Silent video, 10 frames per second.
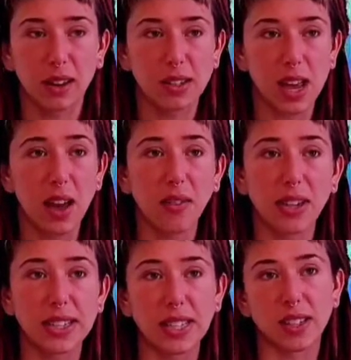because I have
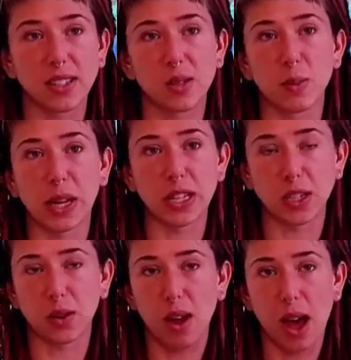ideas but I
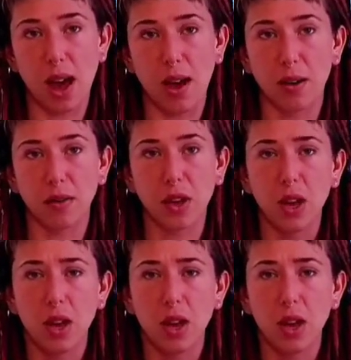don't have